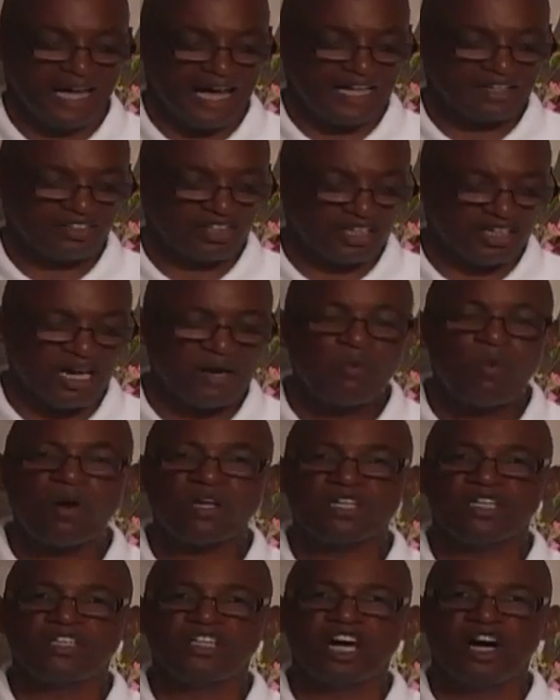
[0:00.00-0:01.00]
And so they
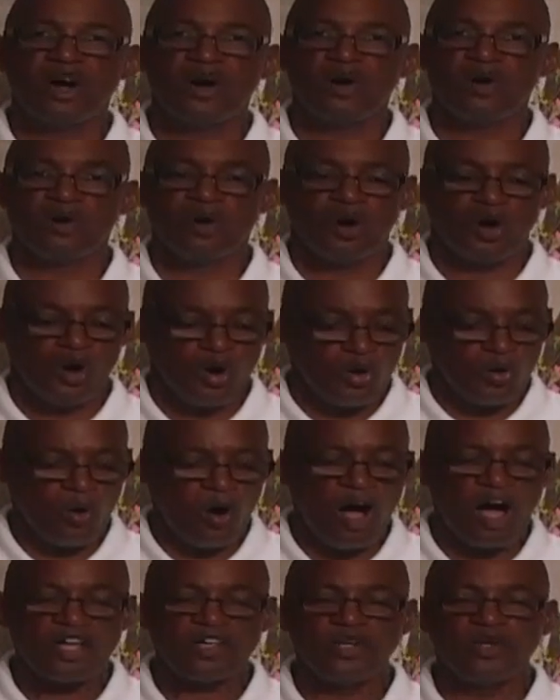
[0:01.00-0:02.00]
want to know, who
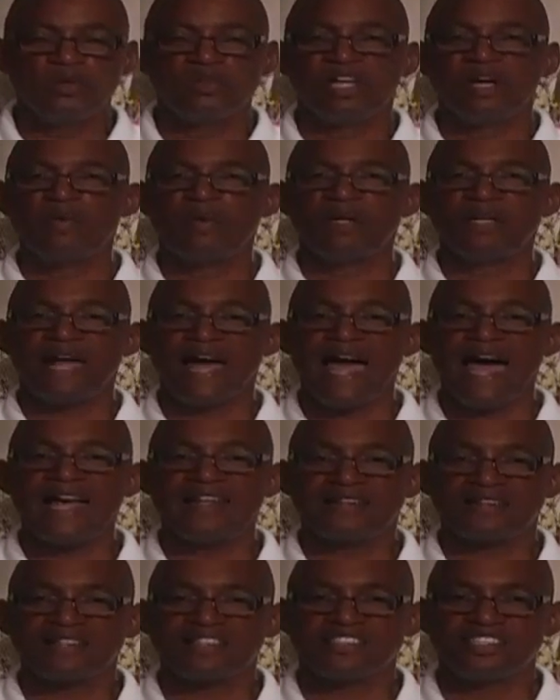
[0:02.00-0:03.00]
are you? And they weren't
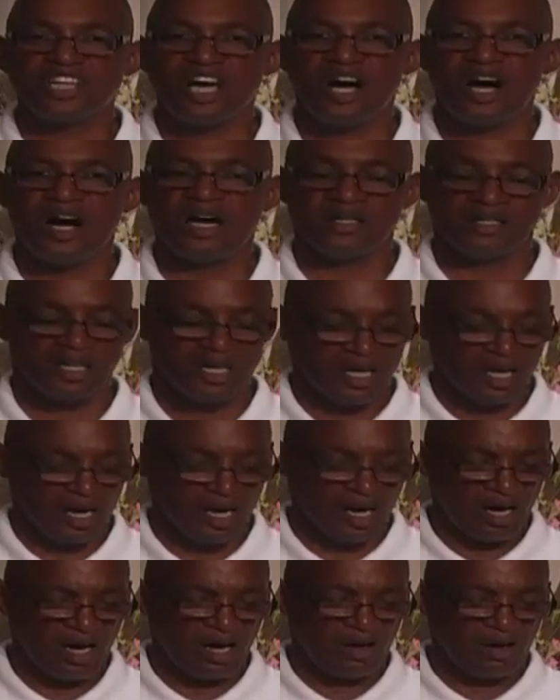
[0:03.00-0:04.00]
asking John
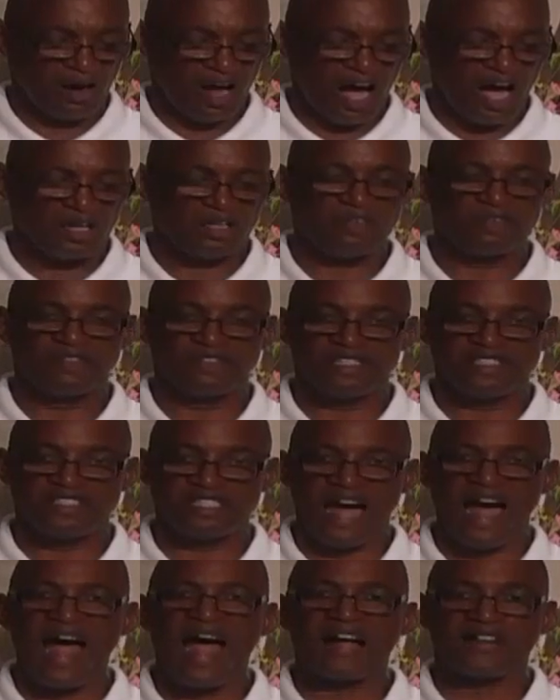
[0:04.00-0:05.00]
uh, out of
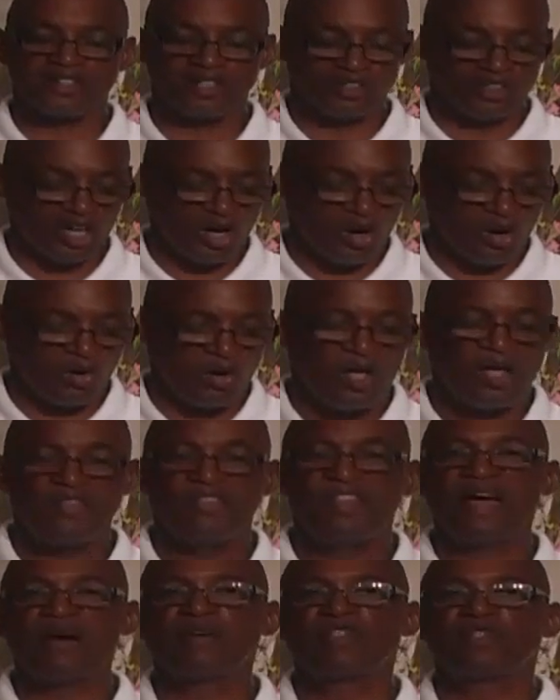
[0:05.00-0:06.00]
desire to
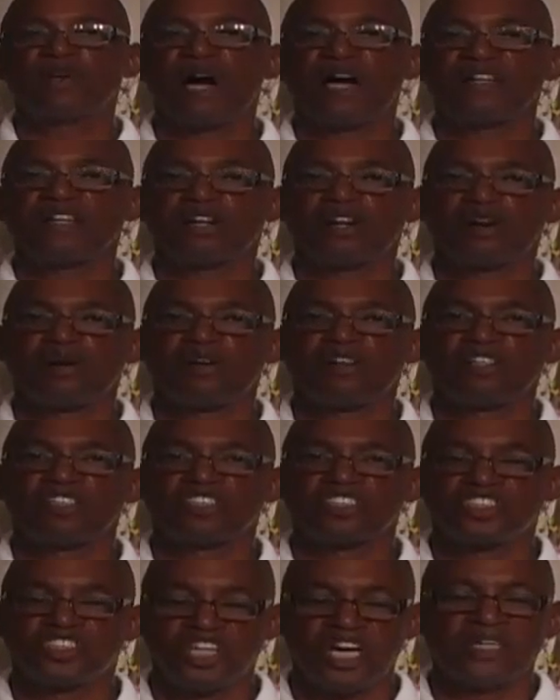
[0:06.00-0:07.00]
know. They were trying to
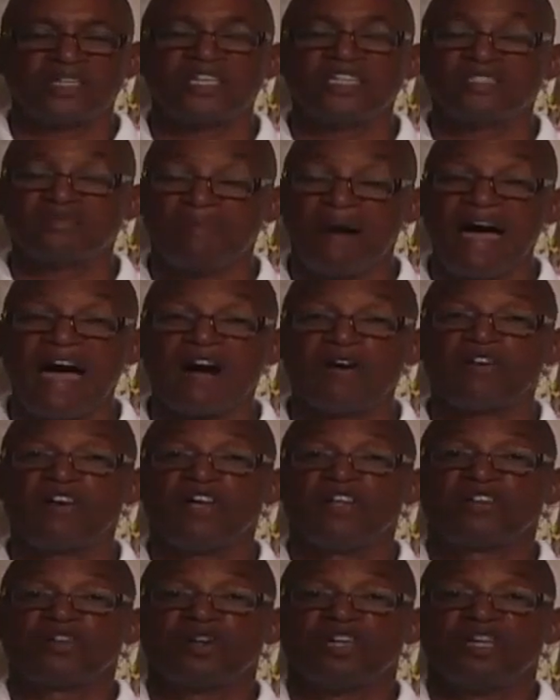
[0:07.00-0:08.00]
shut his
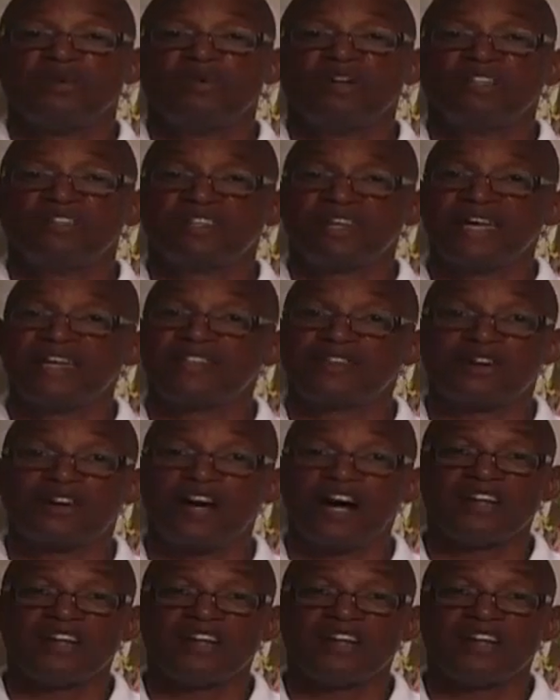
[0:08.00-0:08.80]
mouth so he wouldn't take their